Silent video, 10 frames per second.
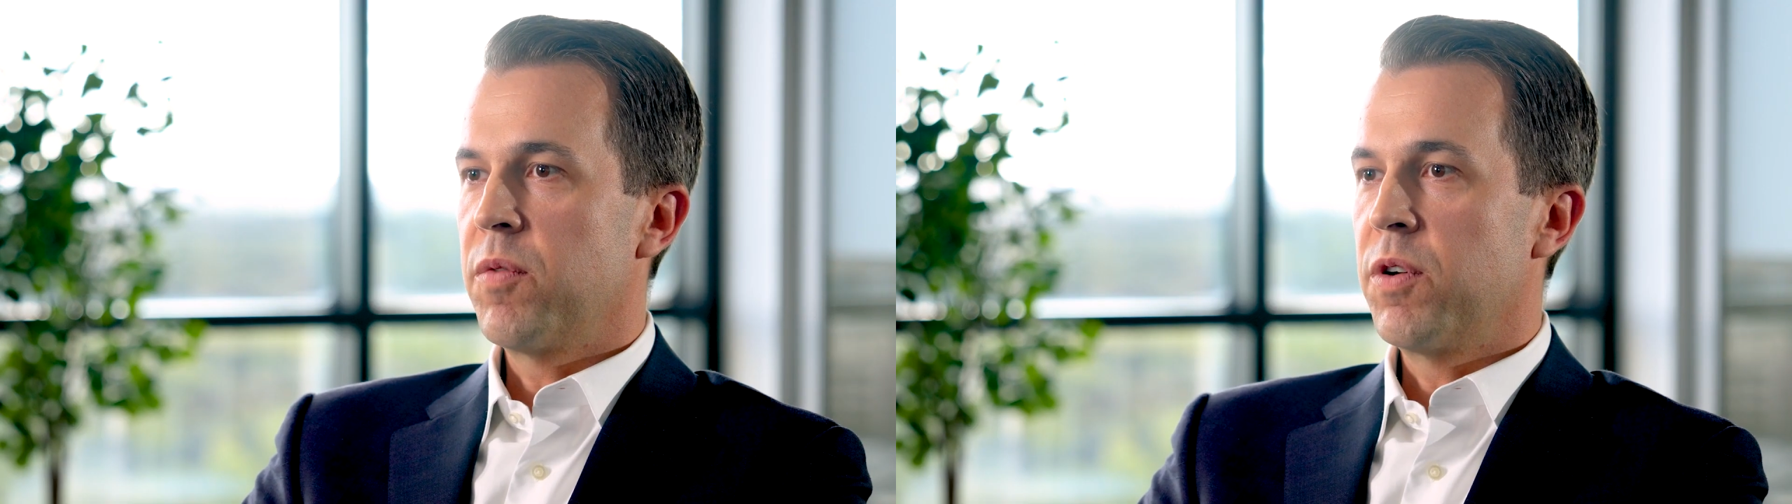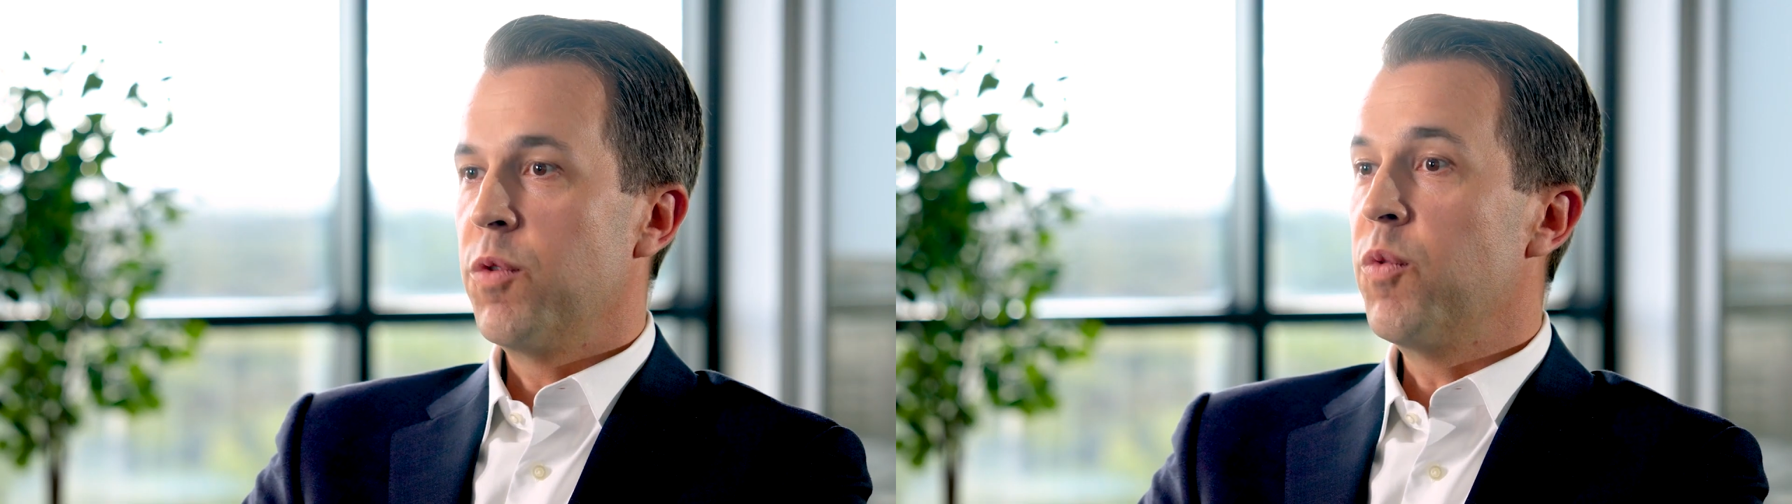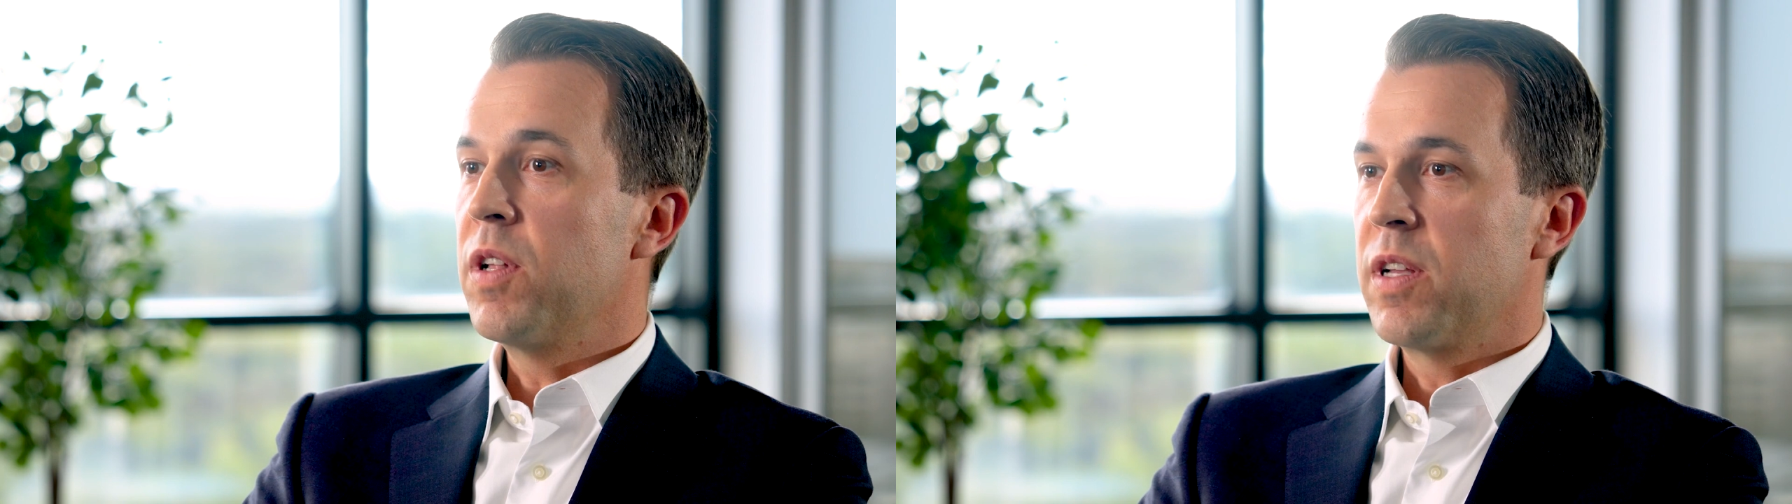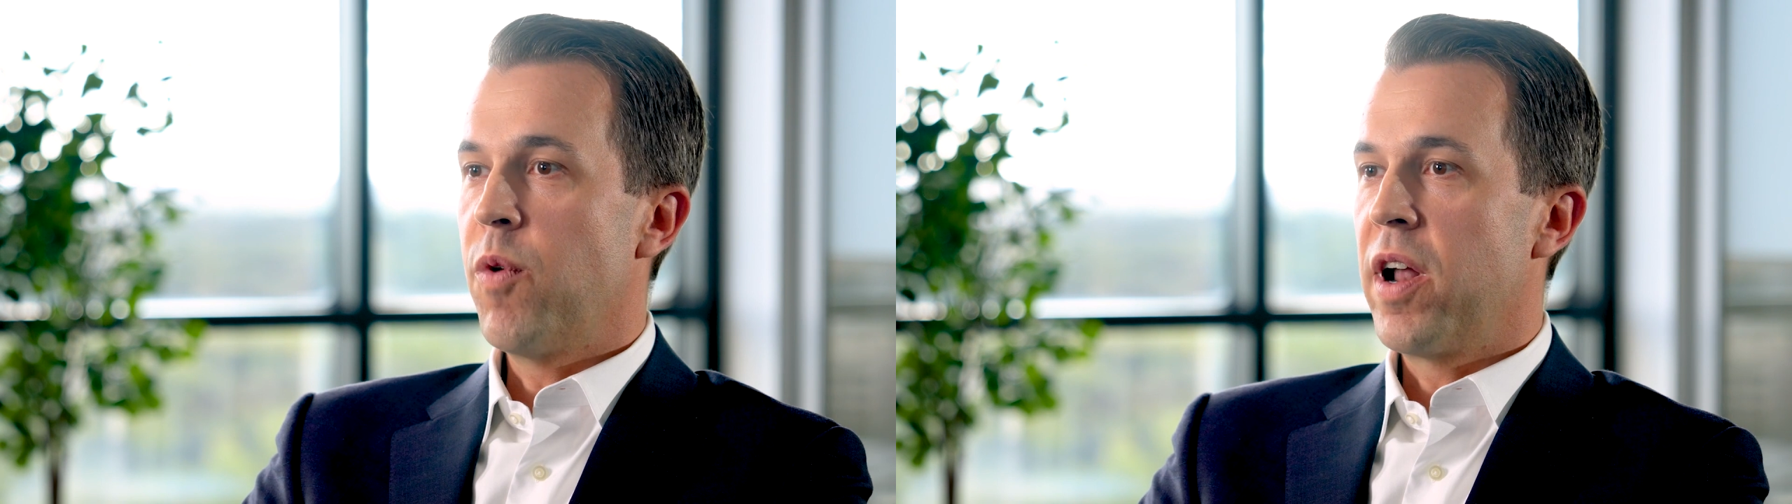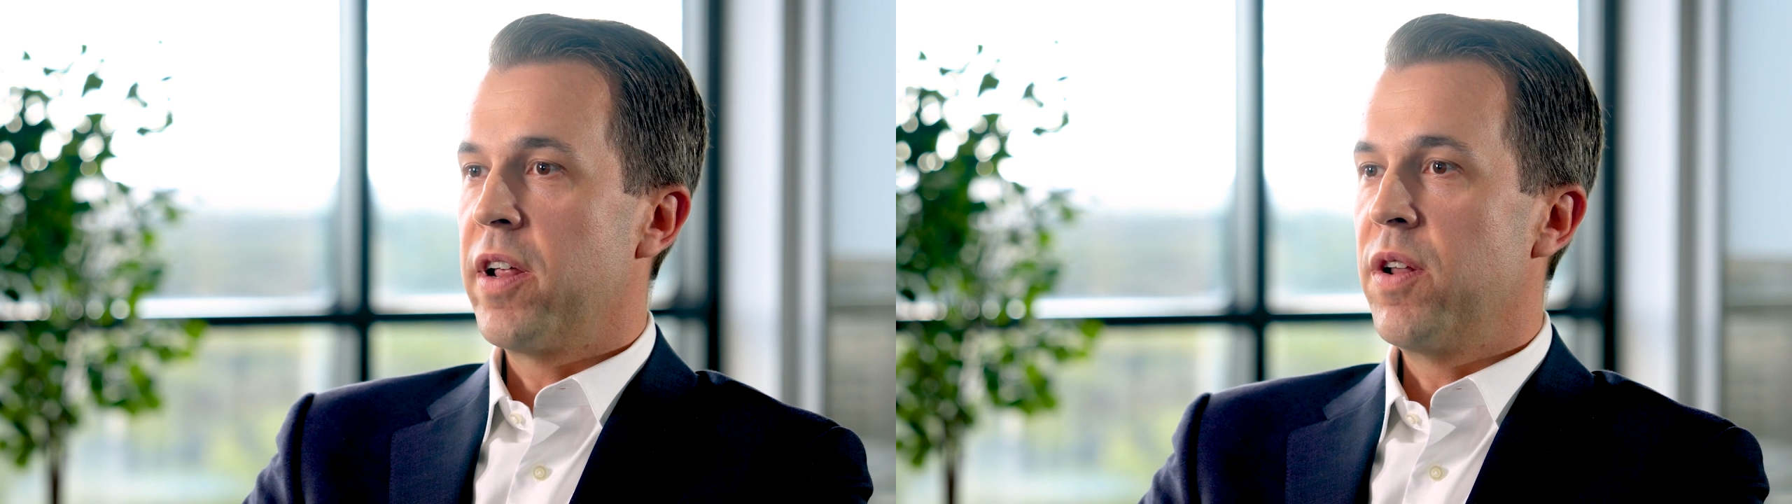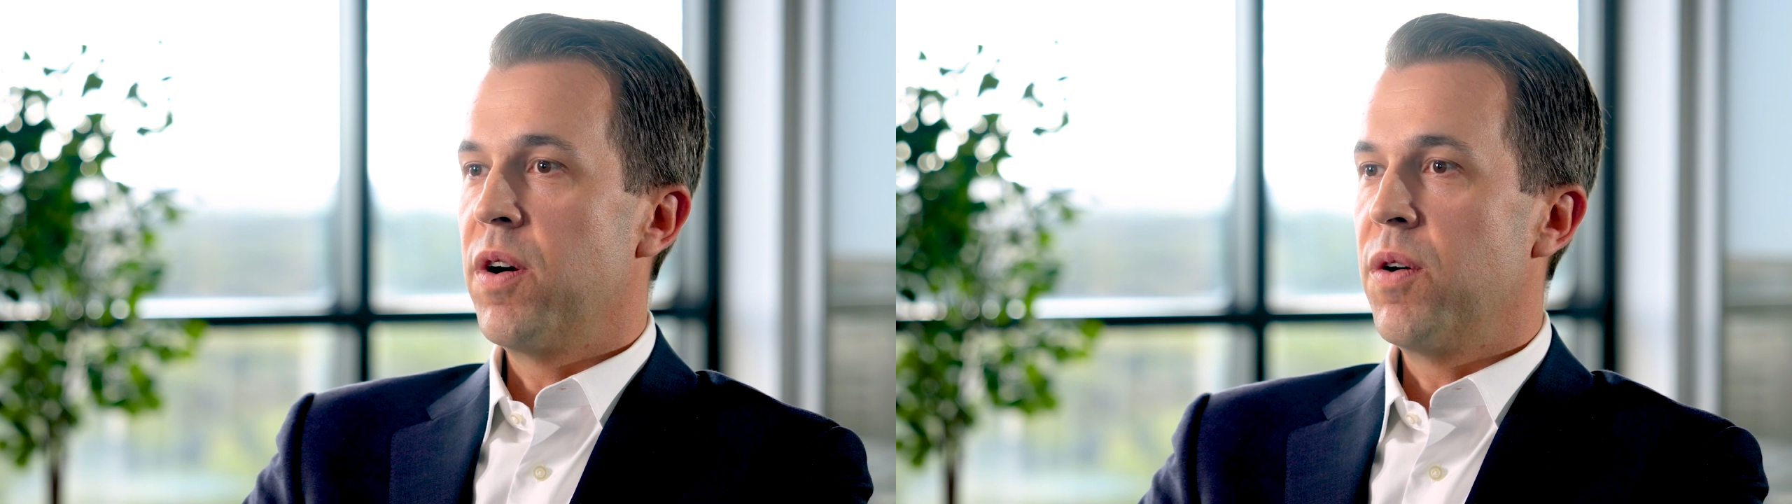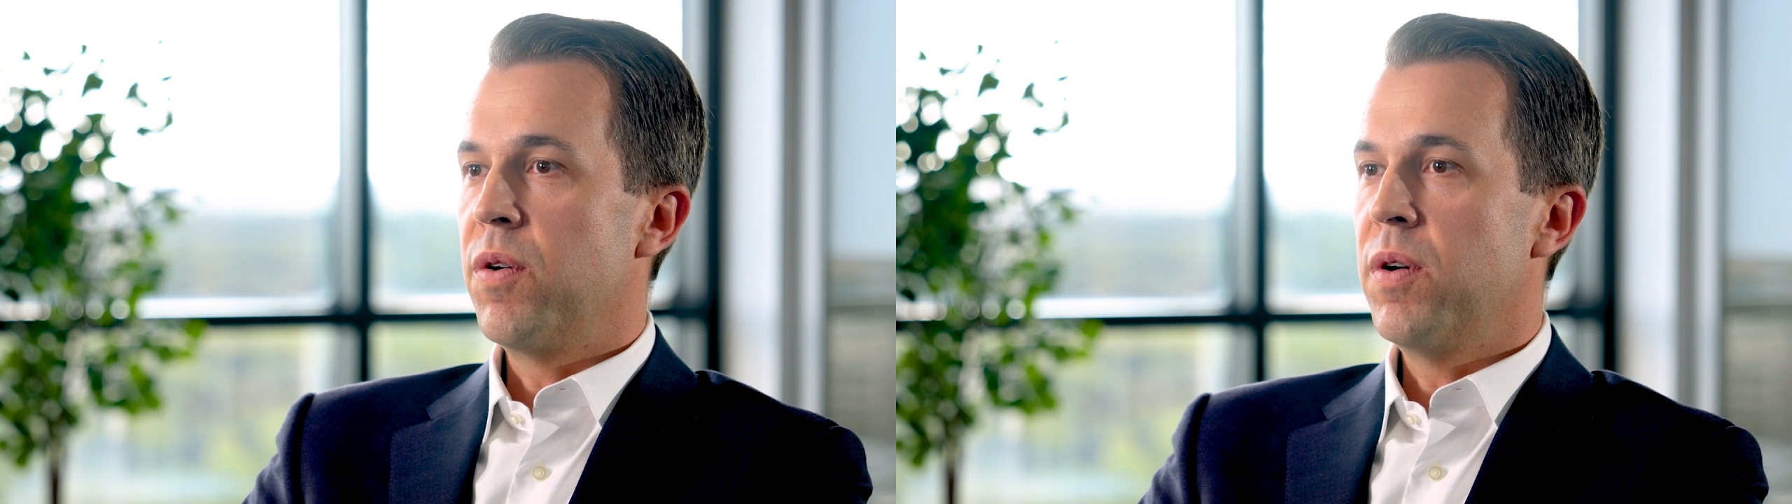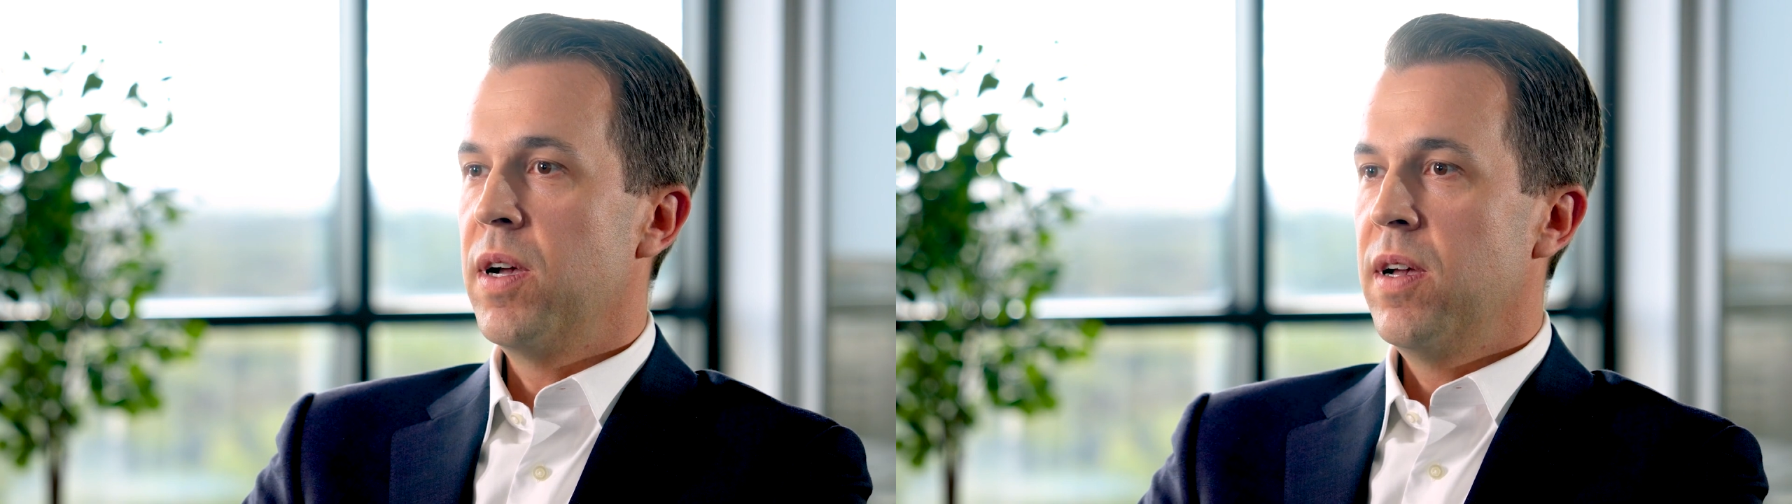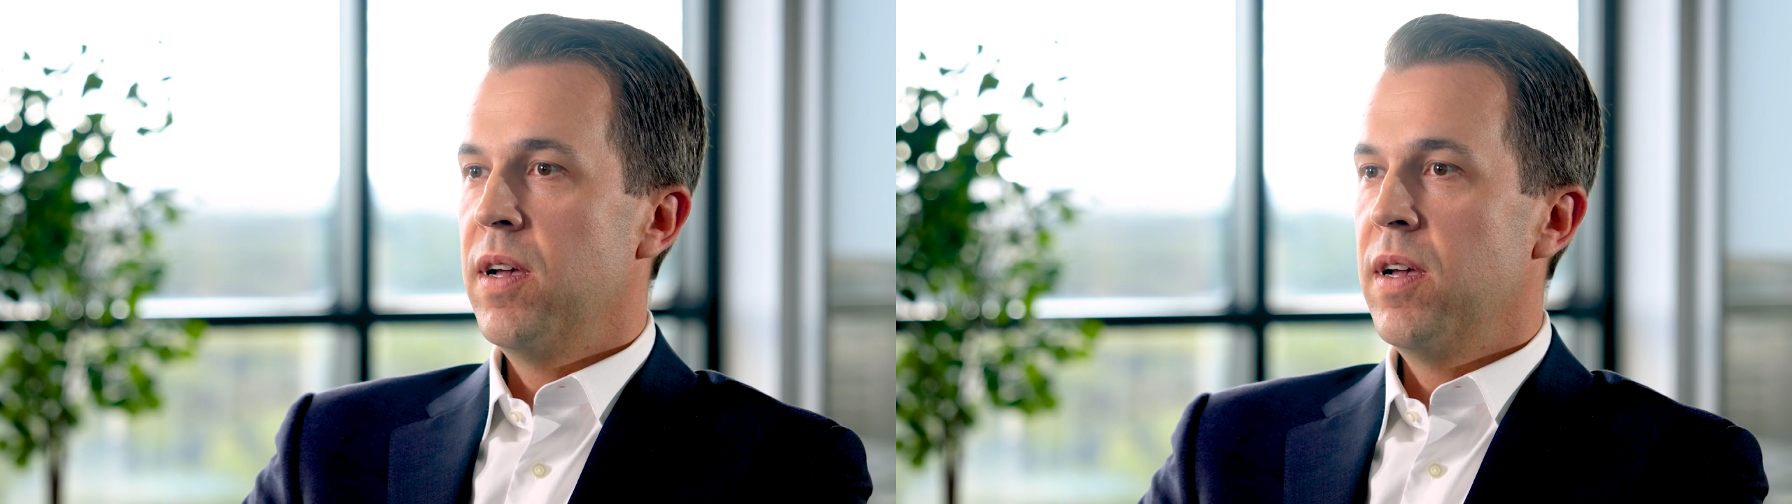where you really want to know